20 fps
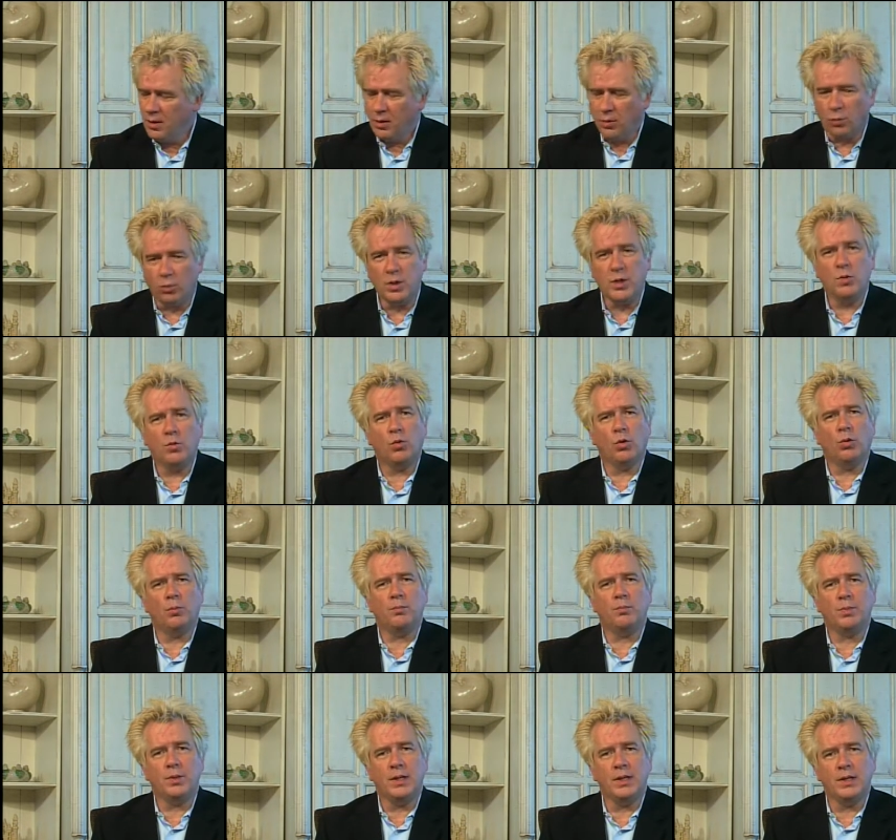We will
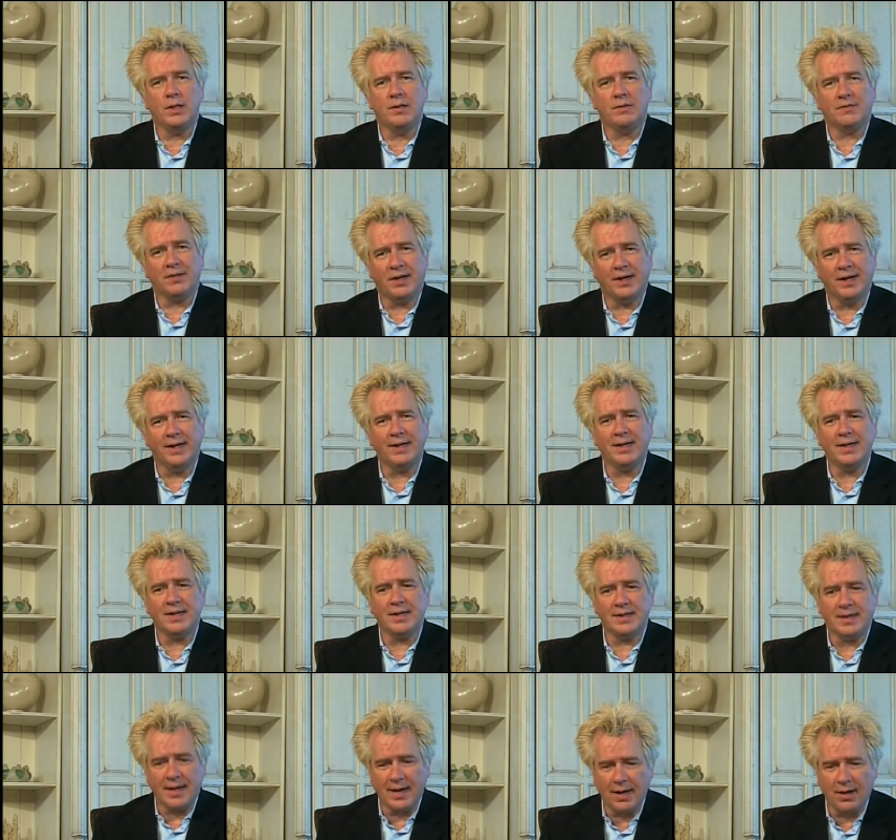be
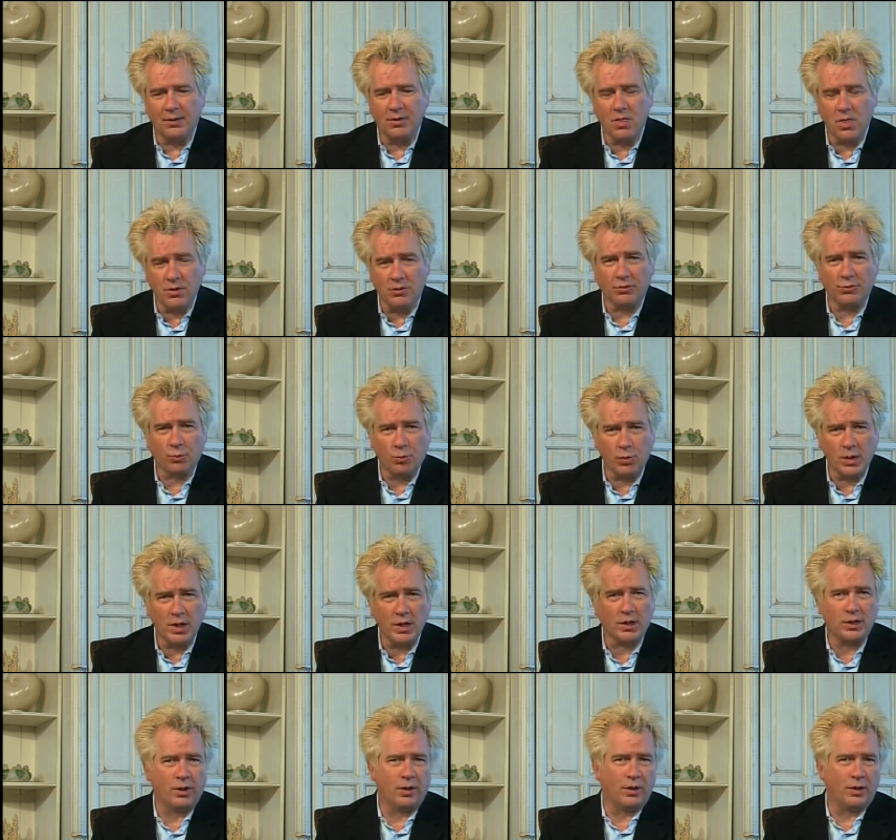tying down this
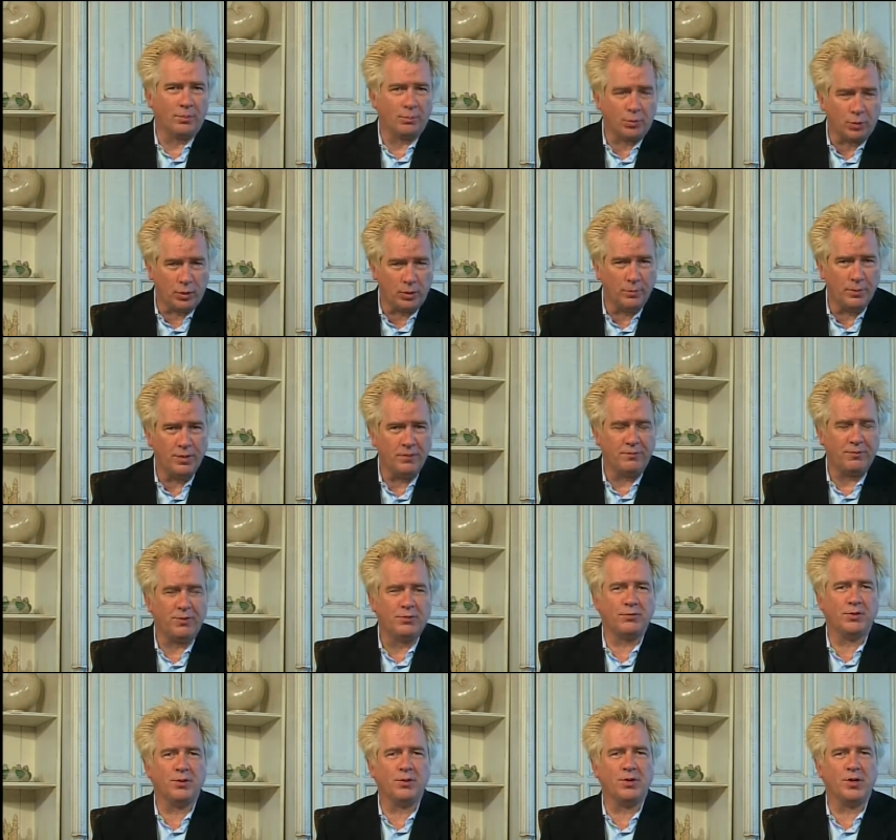week our permanent
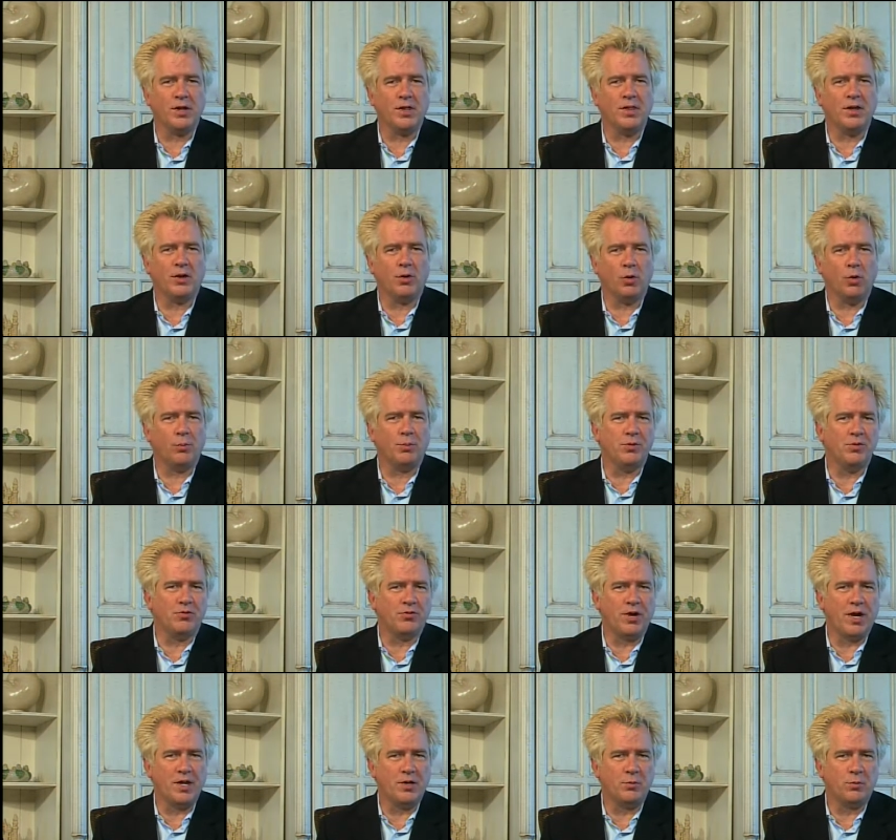facility that will open
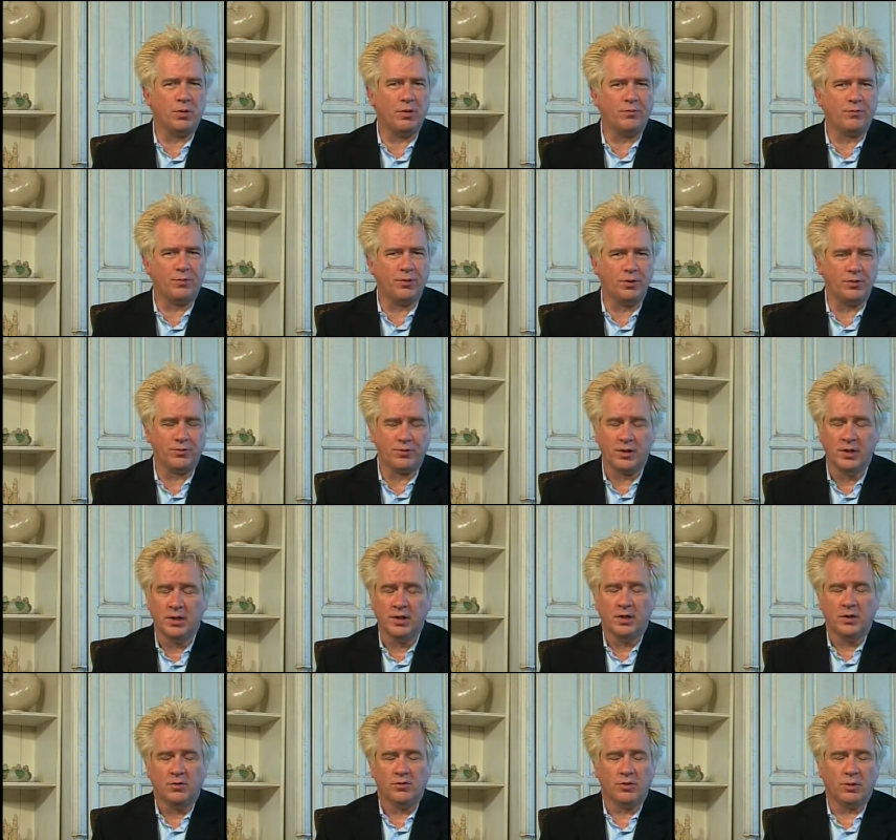January 1st.
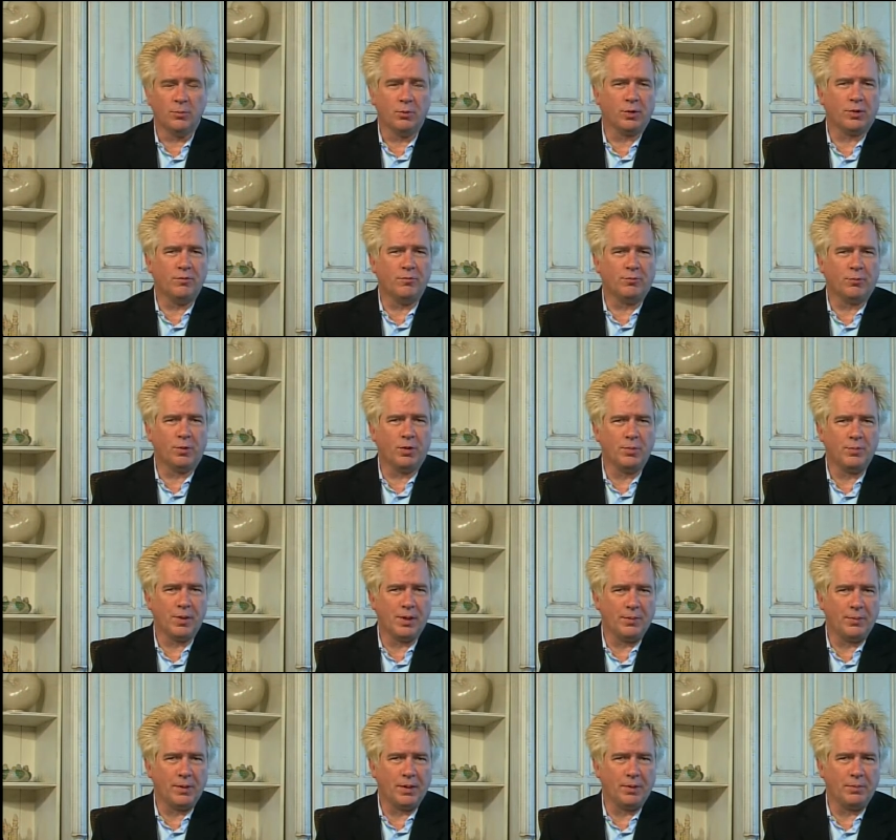So I'm looking forward to
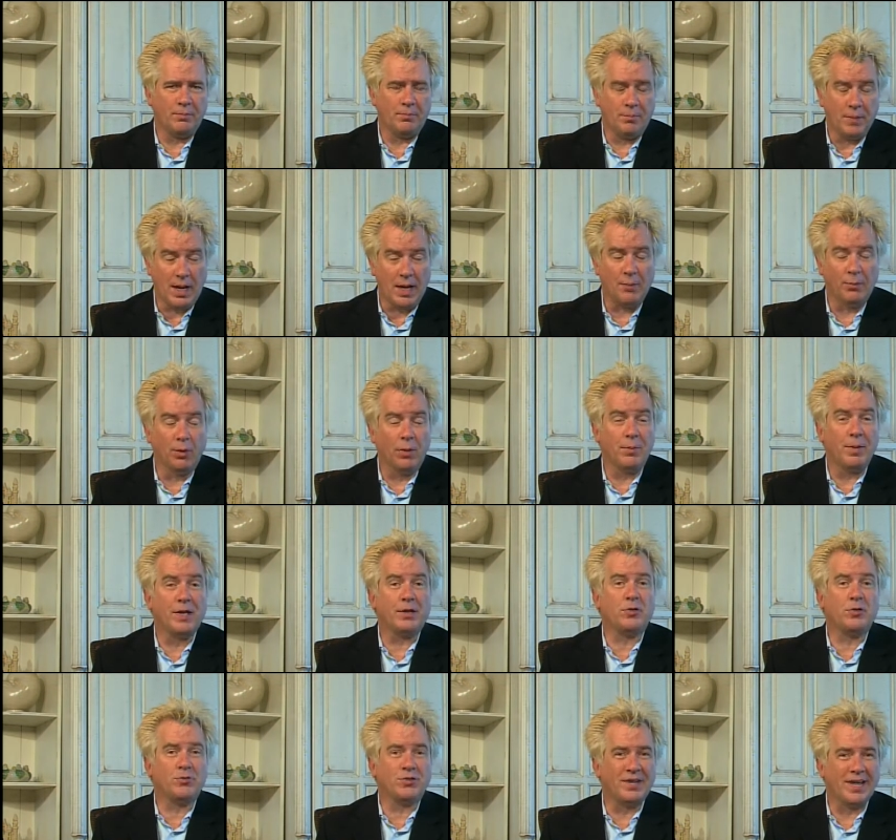being able to
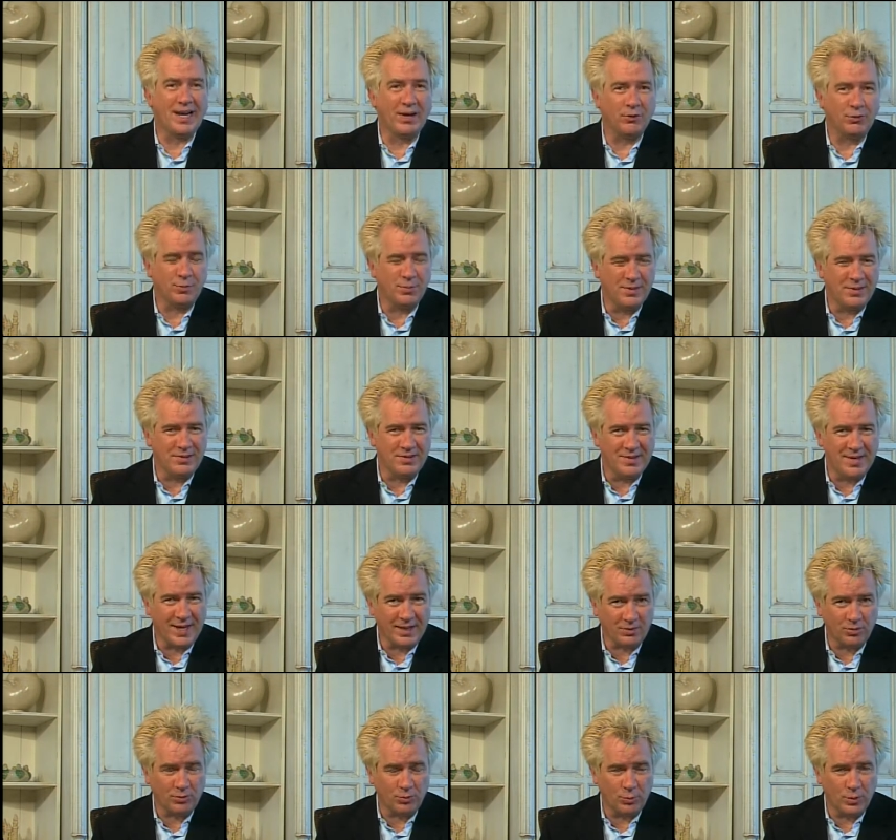make those announcements
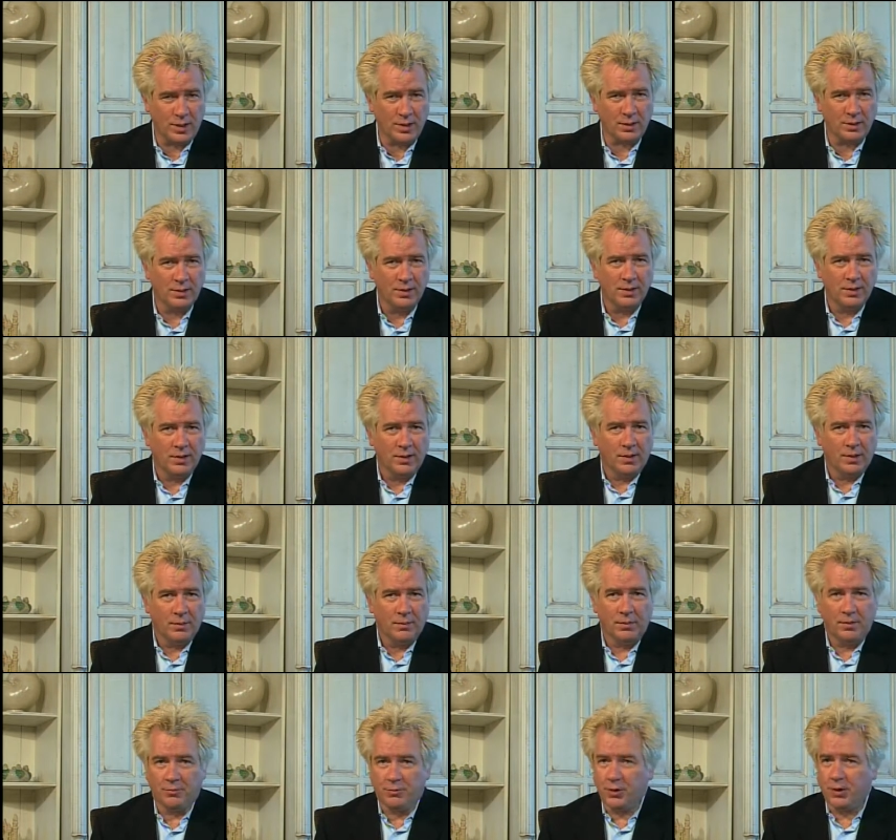next week.
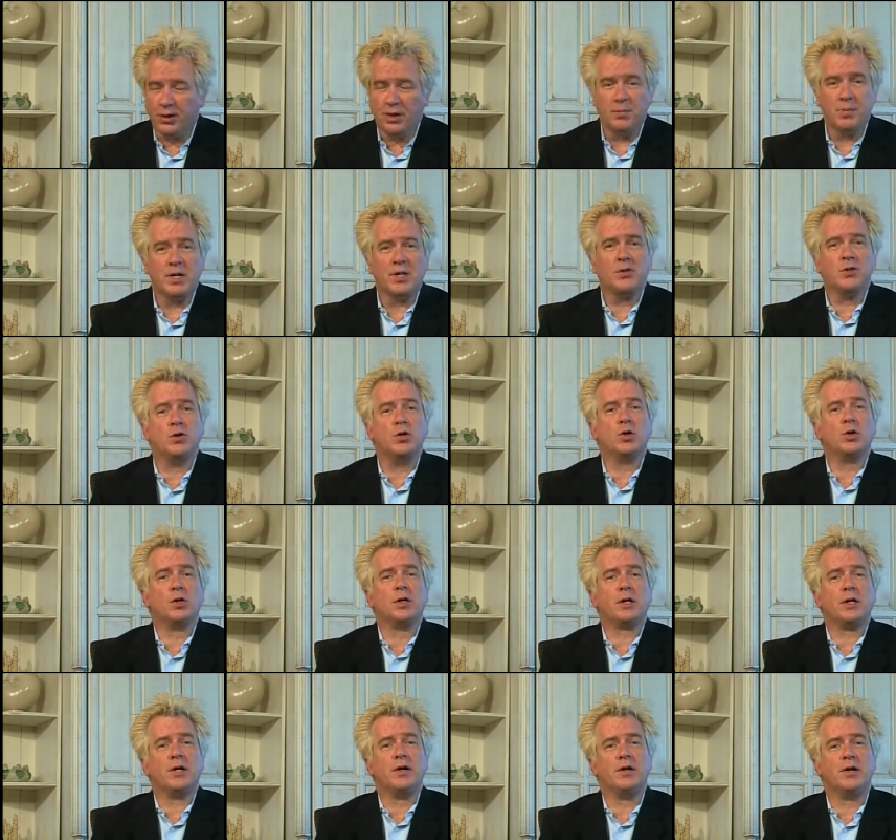If you're going to be in the New
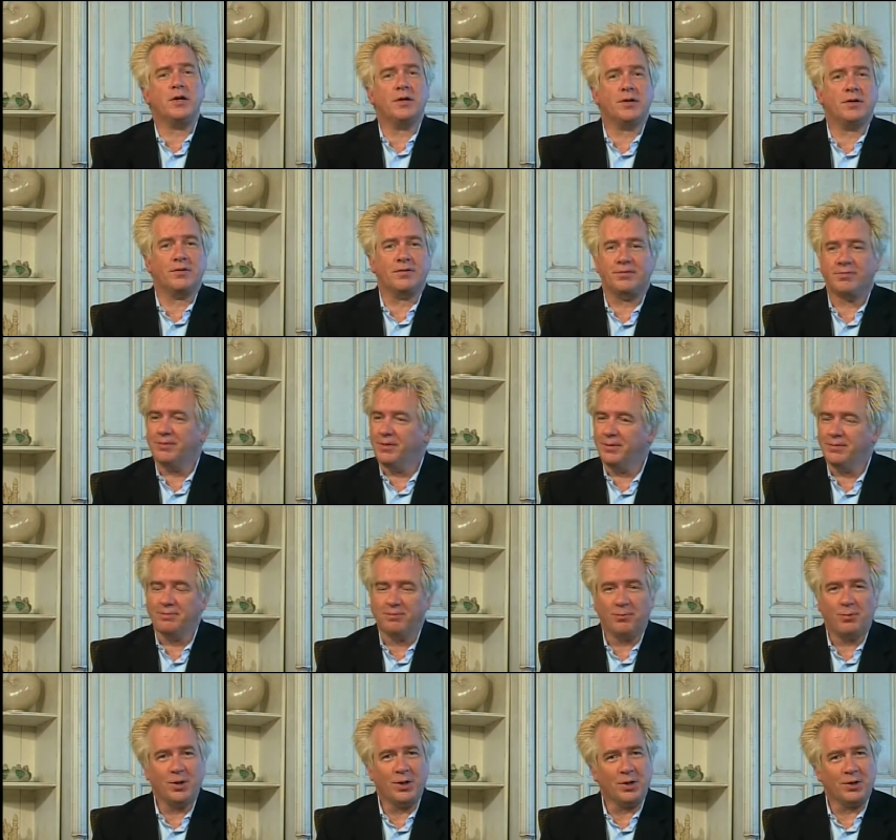York area or if you
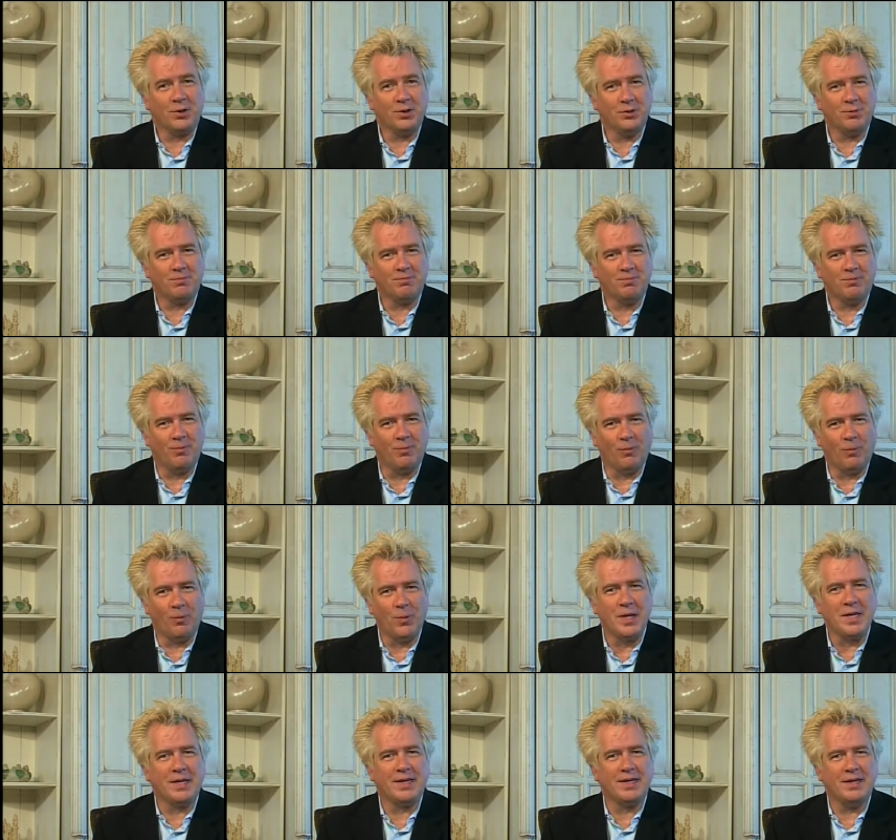want a good
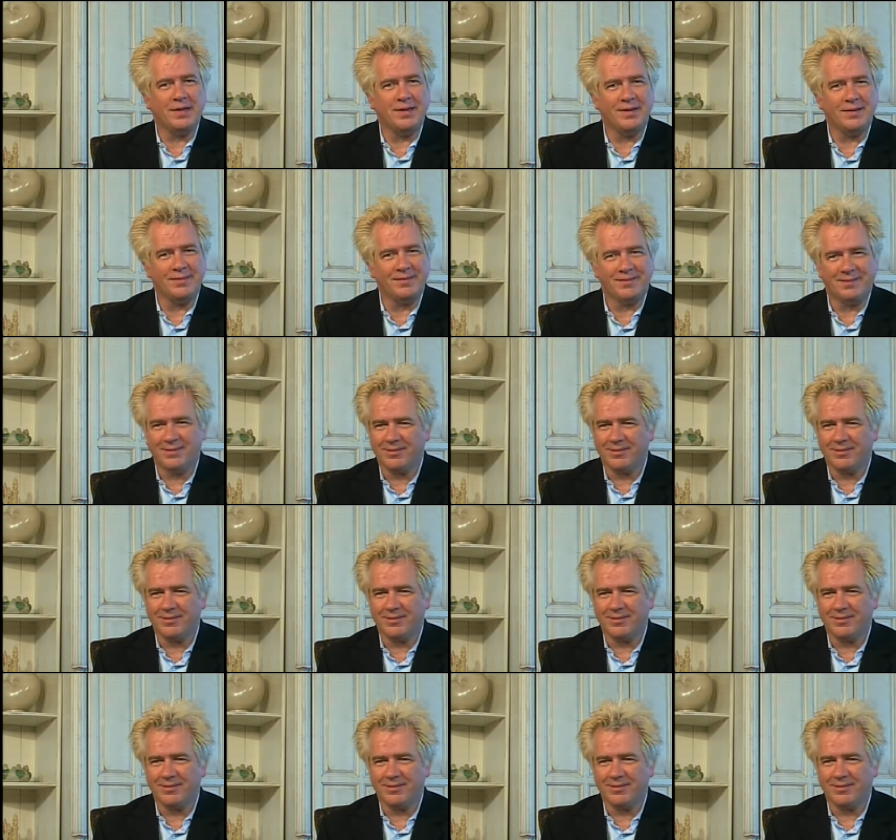weekend